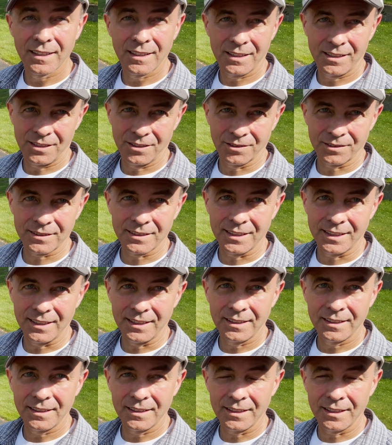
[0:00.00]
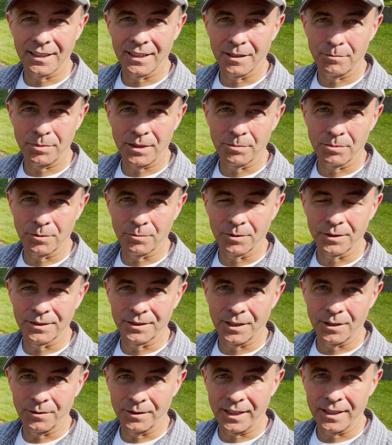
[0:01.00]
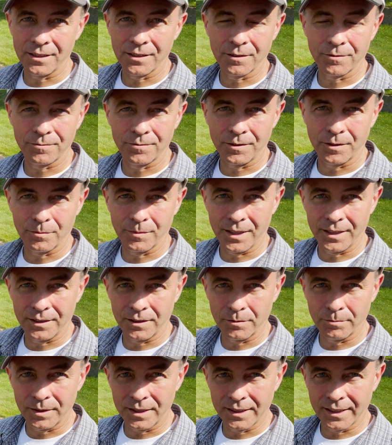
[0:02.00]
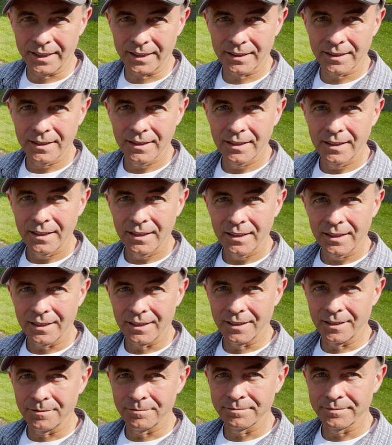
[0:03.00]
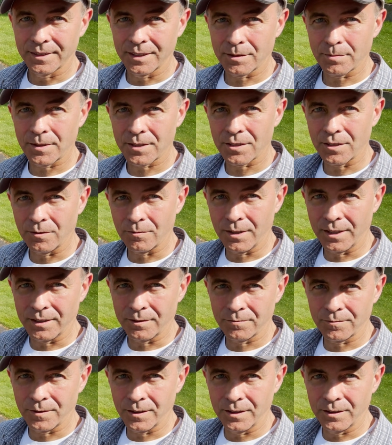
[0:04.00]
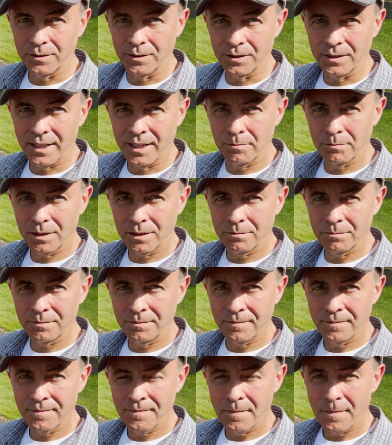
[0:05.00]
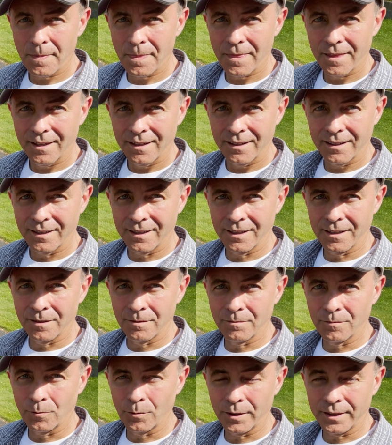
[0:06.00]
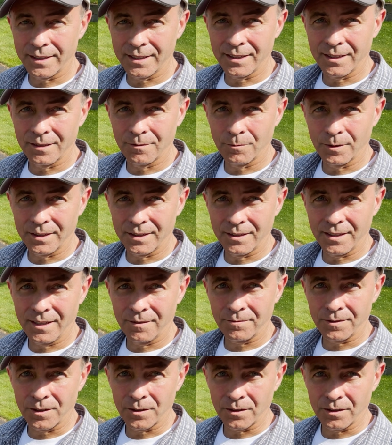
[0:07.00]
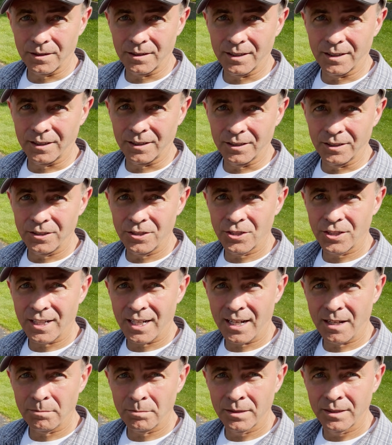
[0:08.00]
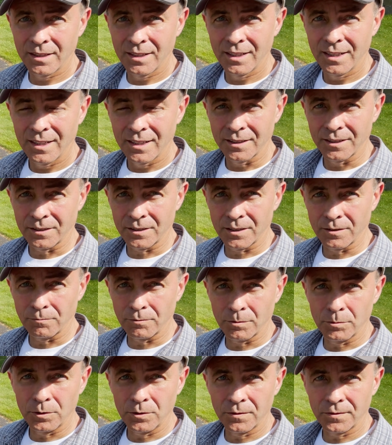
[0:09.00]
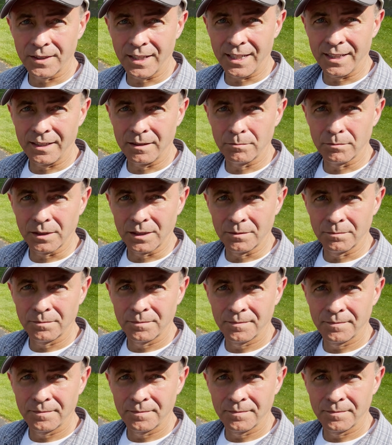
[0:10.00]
you'll see. Yeah, people will know that you have film on. They'll be like, especially around the front hood emblem. If they're a good shop, they're gonna remove that emblem